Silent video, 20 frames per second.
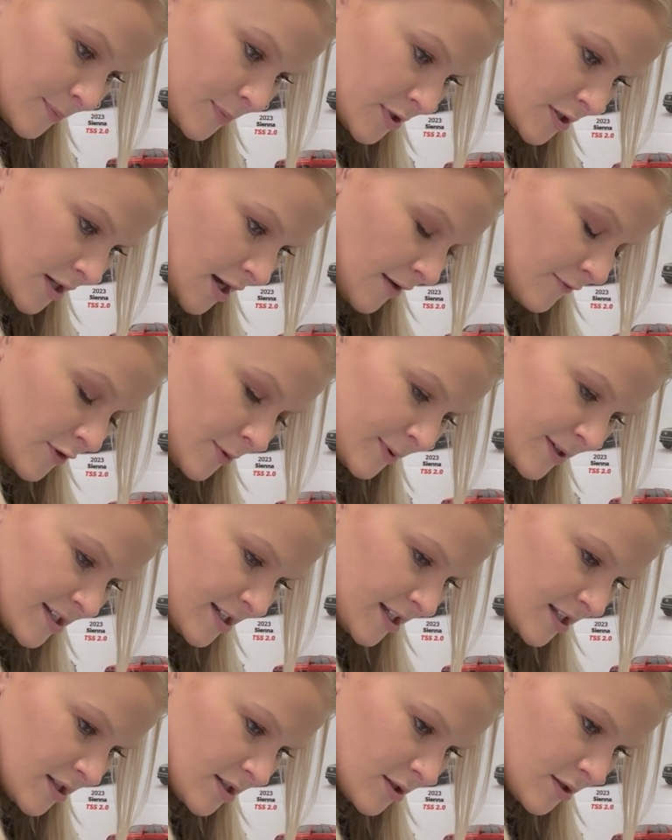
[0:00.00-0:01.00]
comfortably
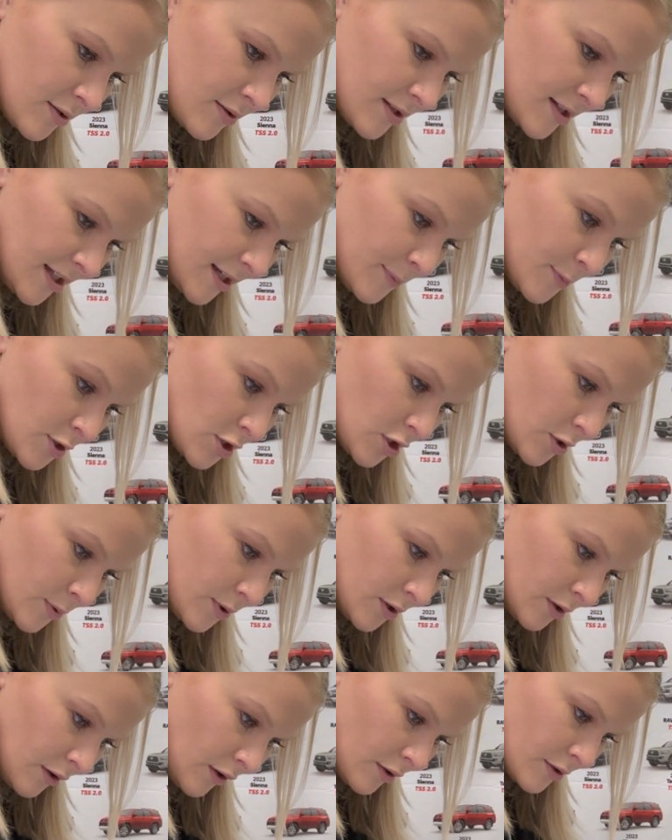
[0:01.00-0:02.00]
sleeps 2
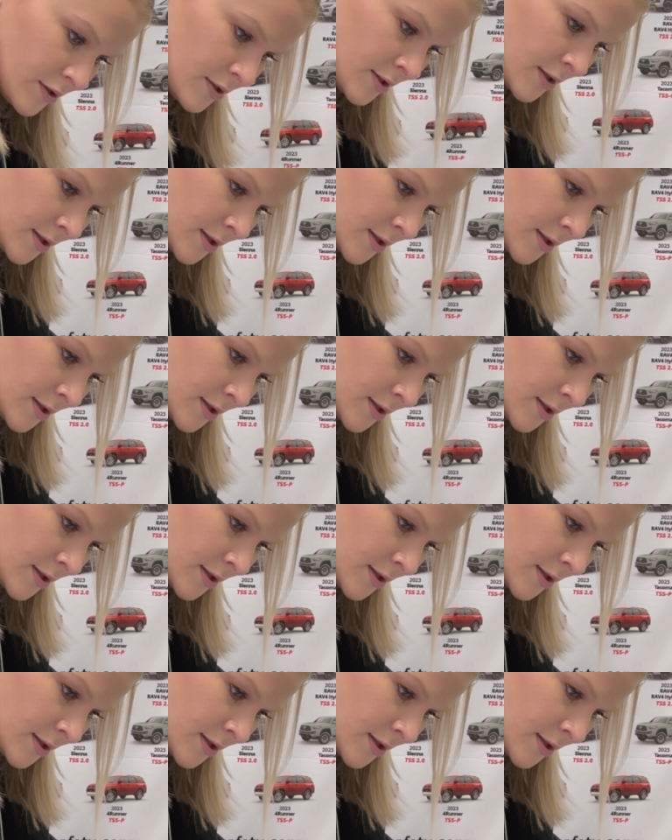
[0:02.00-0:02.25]
adults,